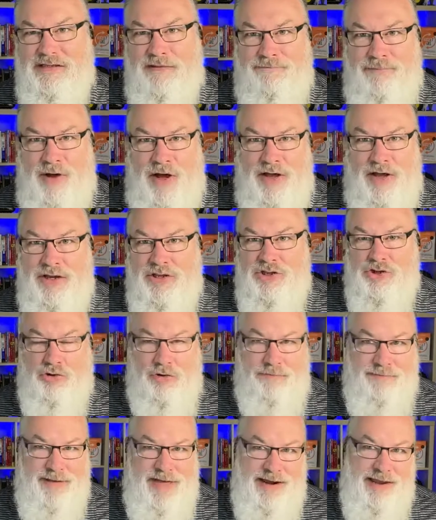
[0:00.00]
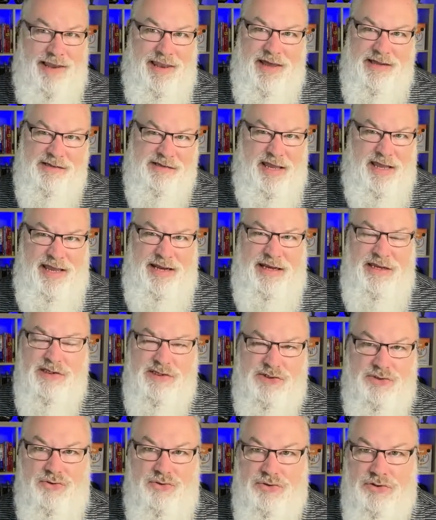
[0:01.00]
to punish or penalize any
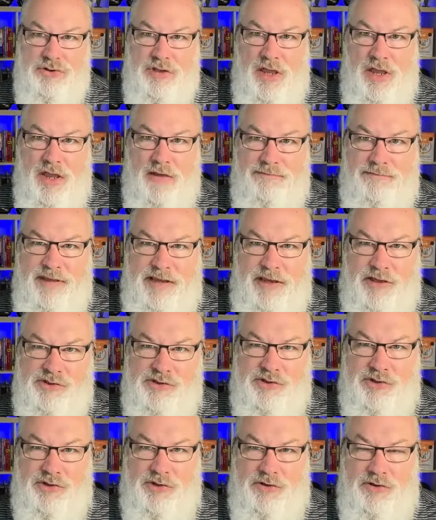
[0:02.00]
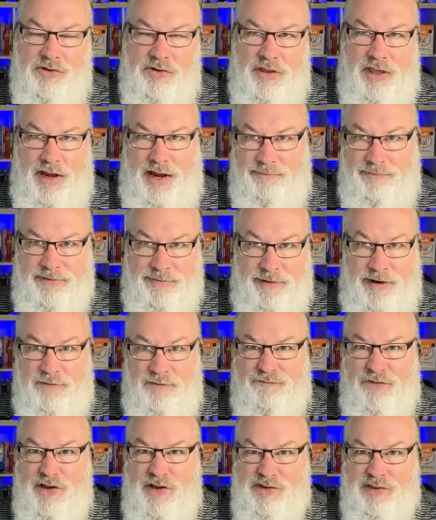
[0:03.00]
student because, and I'm
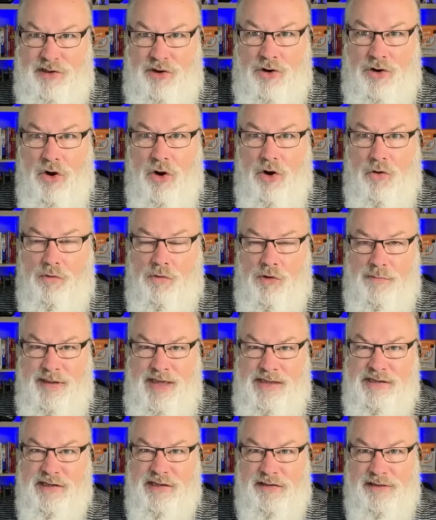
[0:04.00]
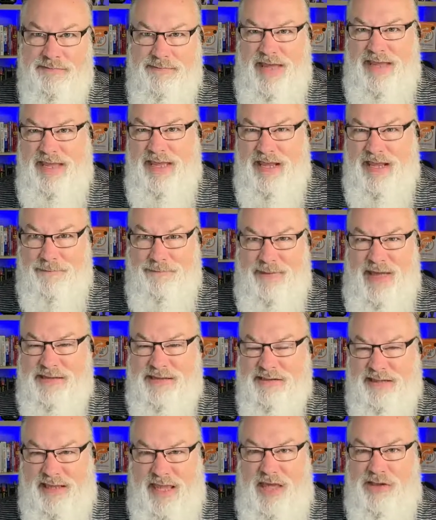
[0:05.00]
paraphrasing here, we're basically making a
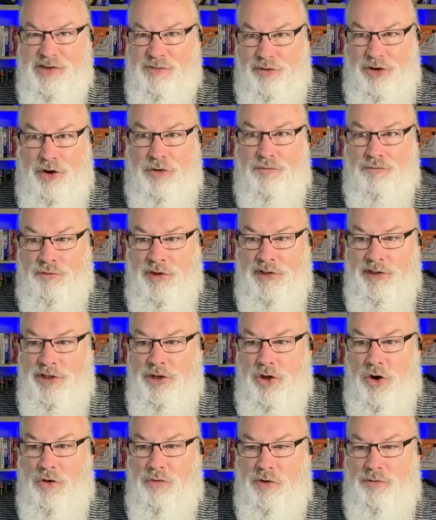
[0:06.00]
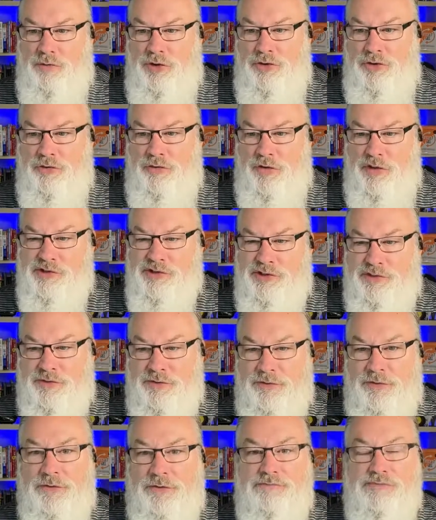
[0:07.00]
best guess. We don't really know when we do this.
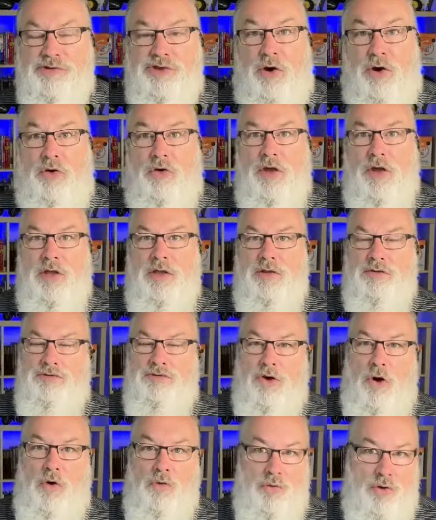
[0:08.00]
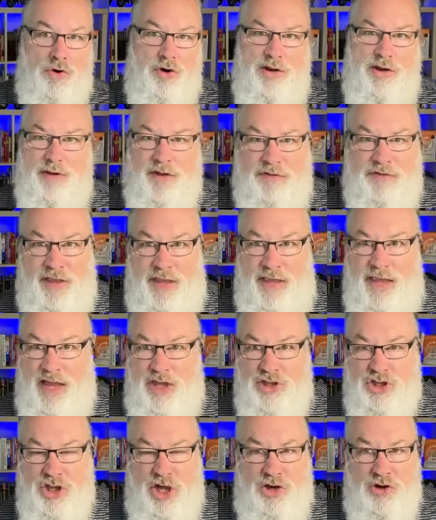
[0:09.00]
So don't worry about the
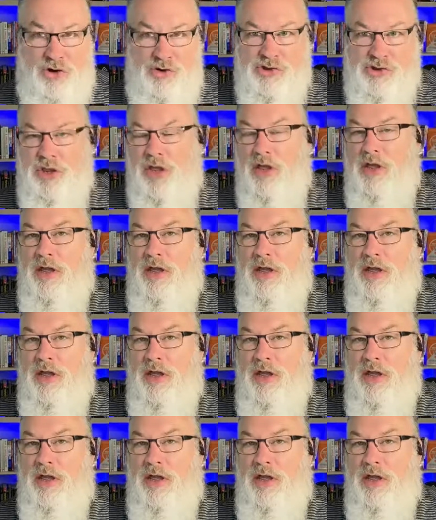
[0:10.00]
AI checkers.